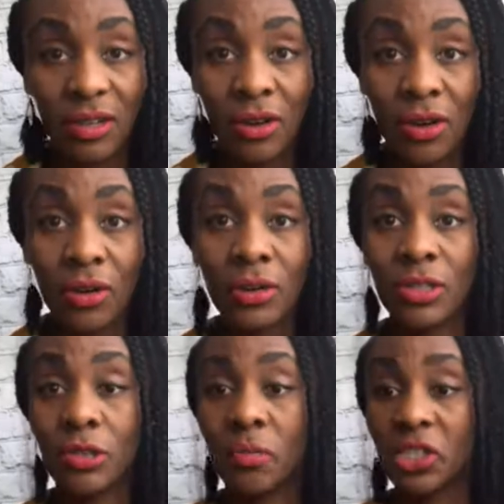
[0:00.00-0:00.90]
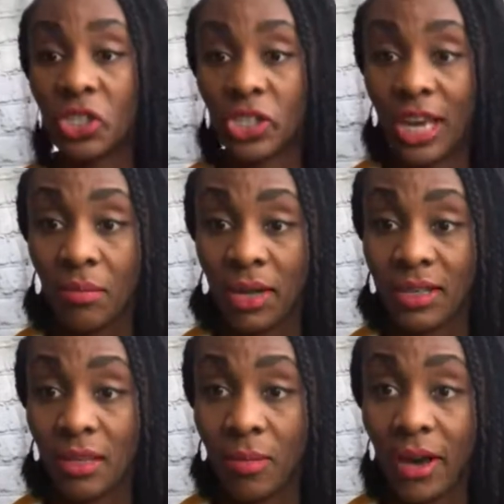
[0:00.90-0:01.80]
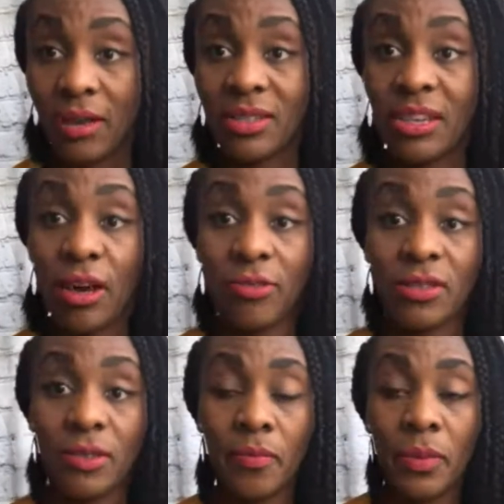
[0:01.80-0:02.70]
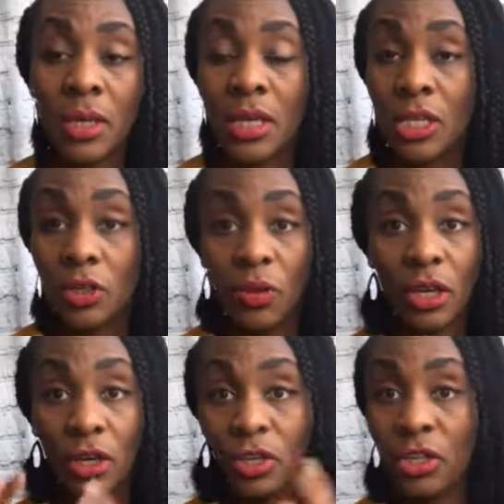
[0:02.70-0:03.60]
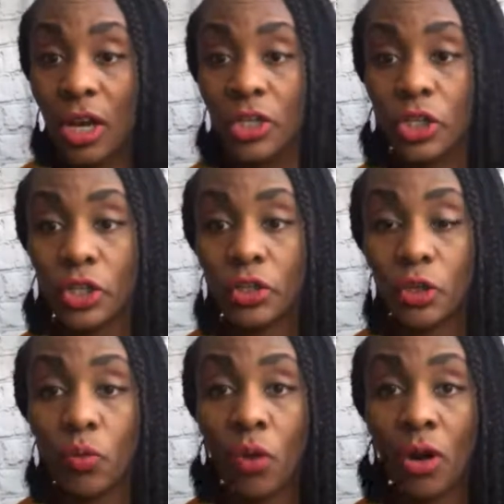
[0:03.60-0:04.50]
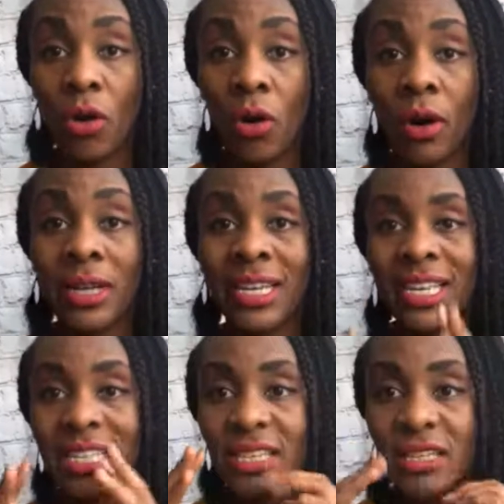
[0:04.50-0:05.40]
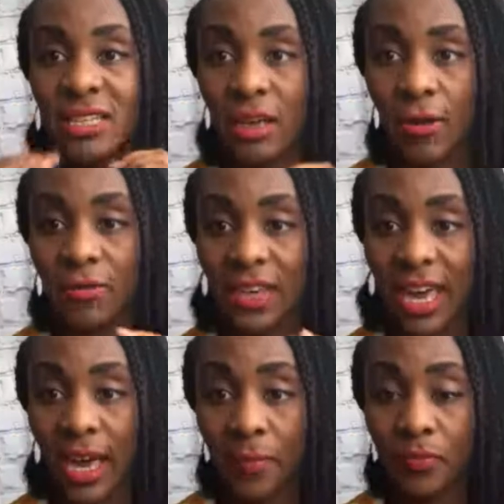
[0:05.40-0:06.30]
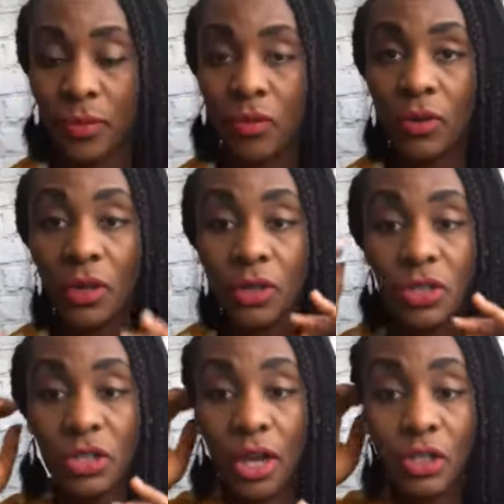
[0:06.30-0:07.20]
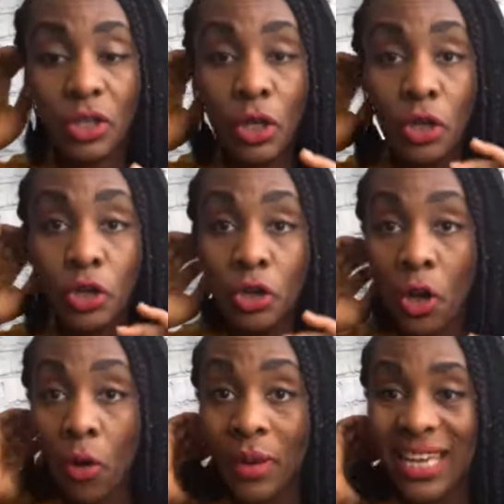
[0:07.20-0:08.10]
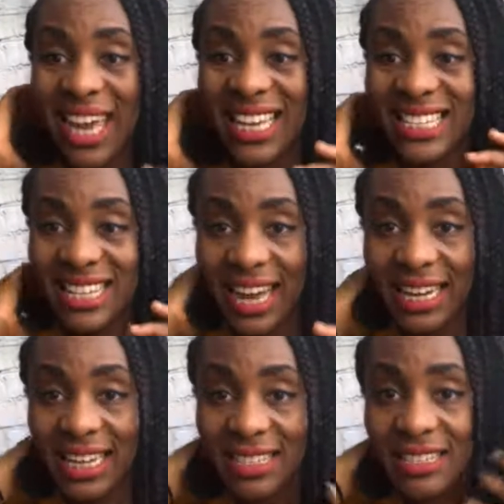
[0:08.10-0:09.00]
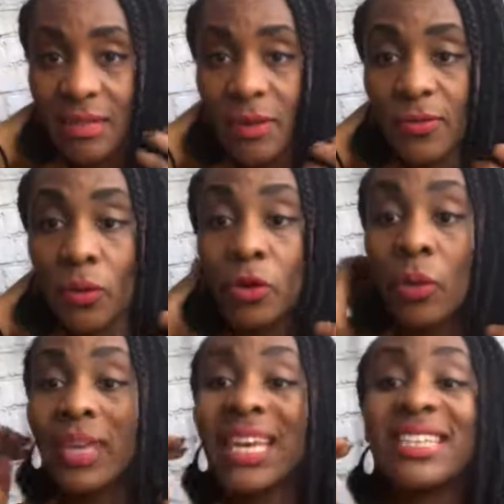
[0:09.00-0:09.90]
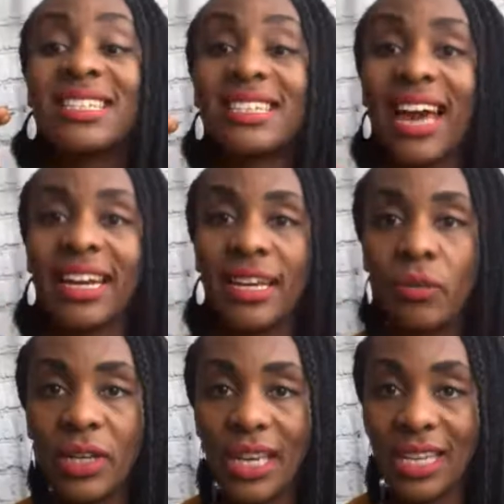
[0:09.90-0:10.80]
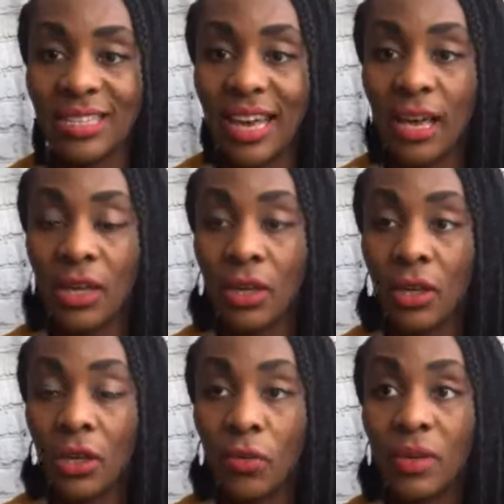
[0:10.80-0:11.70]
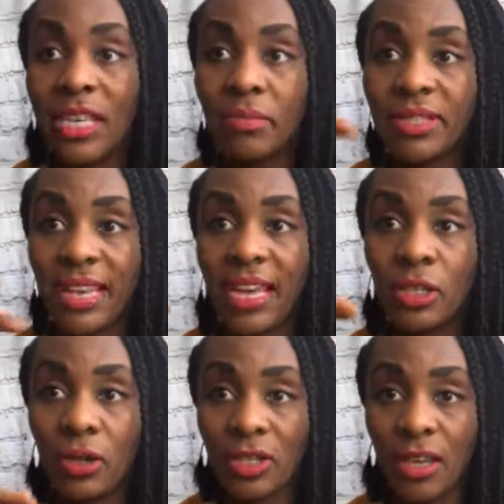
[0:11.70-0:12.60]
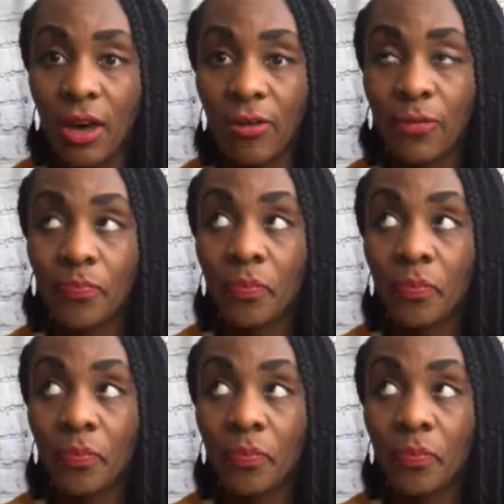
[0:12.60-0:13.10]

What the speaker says: learn to be shameless about ourselves. So we got to start to work on the self-care. We got to start knowing exactly, as I said before, knowing exactly what it is that we keep saying to ourselves.